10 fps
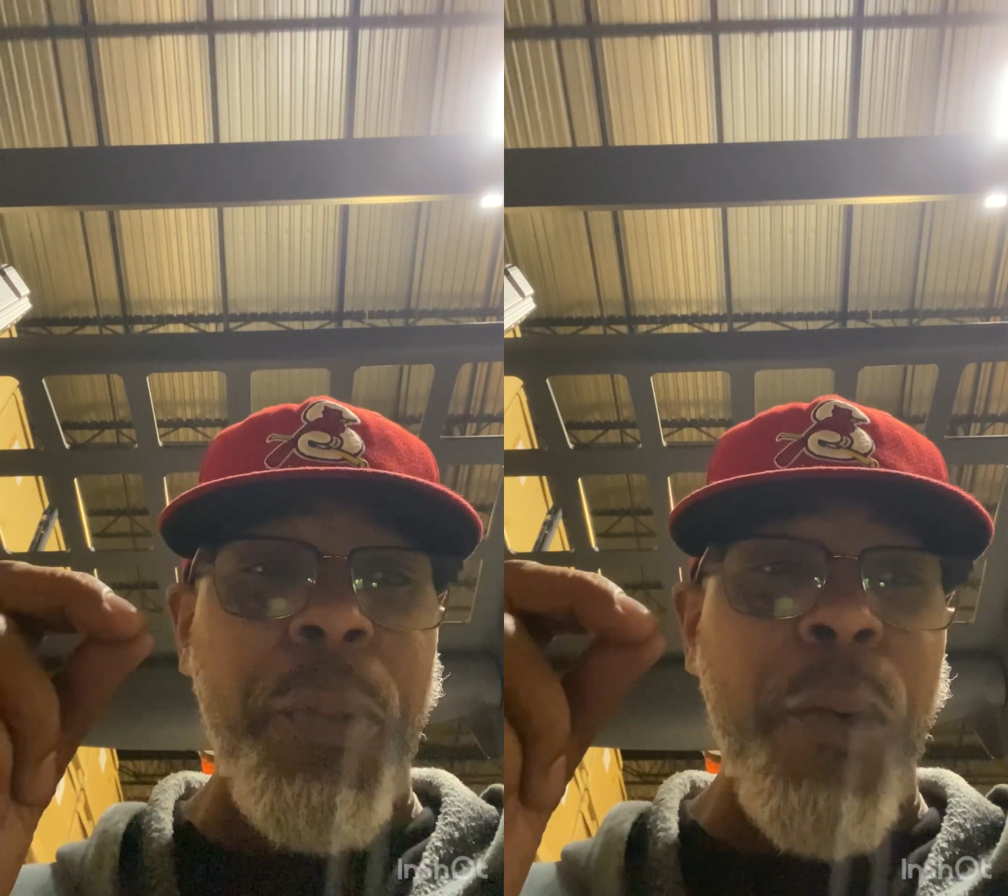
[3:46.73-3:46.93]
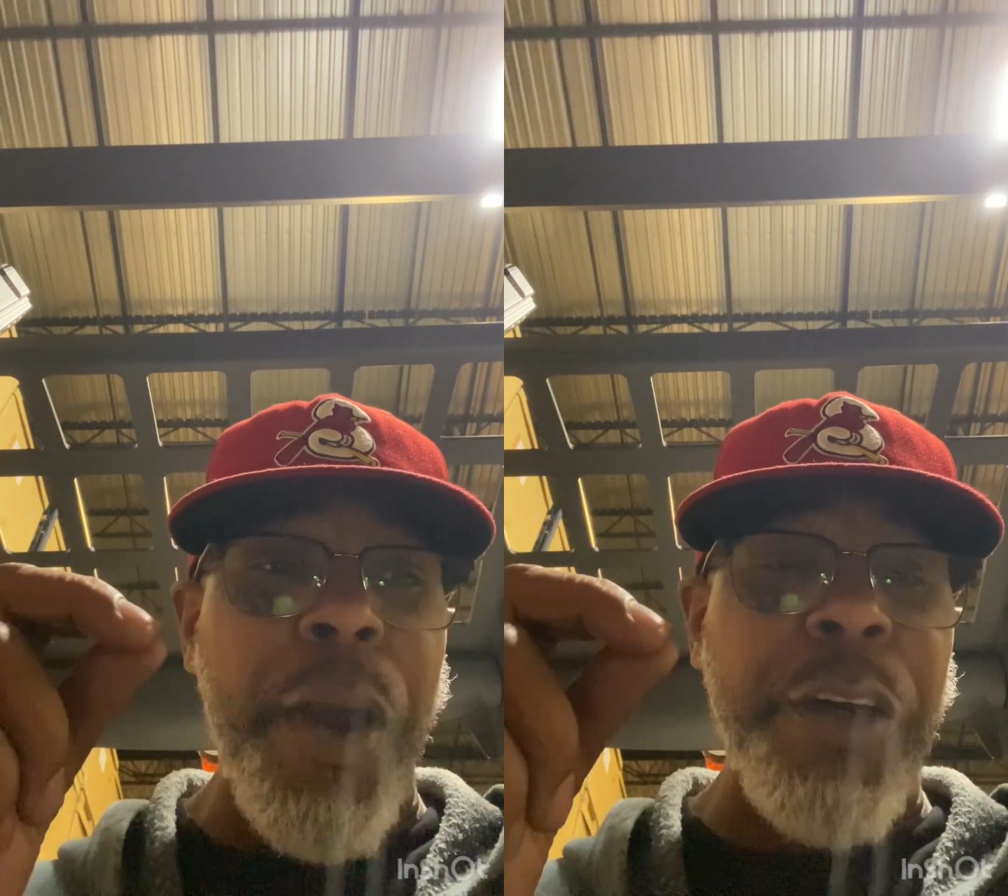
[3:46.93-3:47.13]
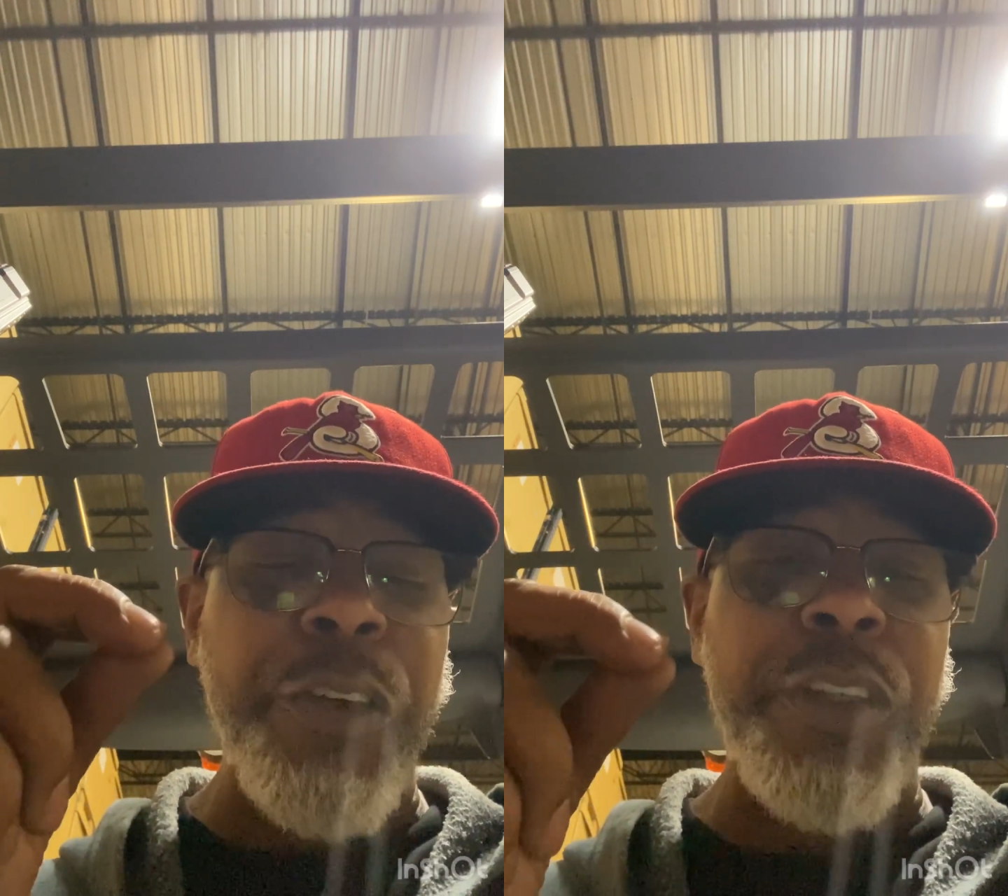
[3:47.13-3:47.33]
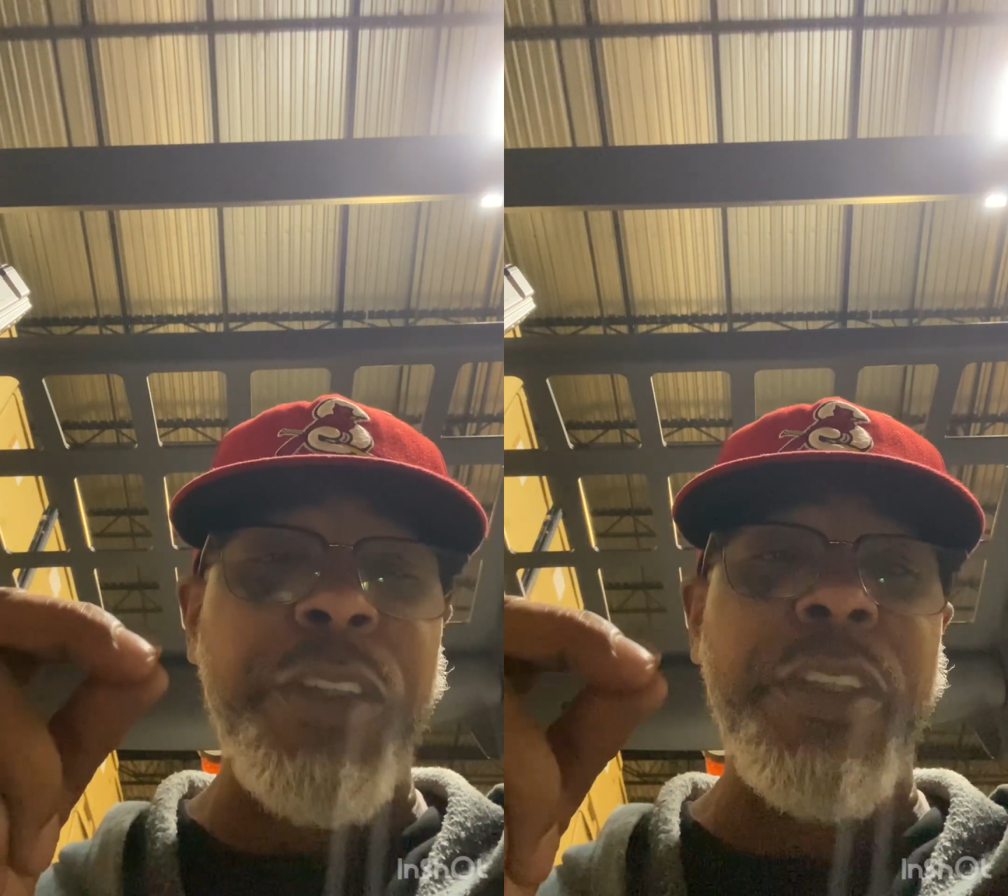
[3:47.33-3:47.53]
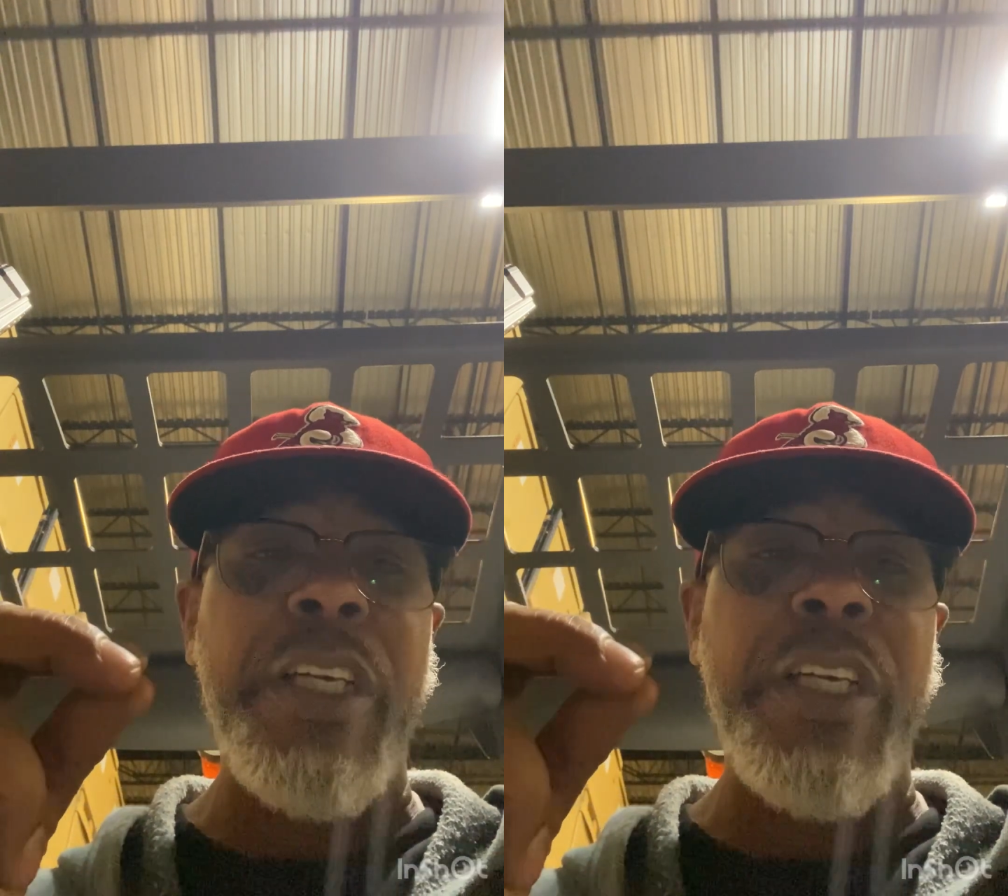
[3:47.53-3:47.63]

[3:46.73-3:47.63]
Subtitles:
predators,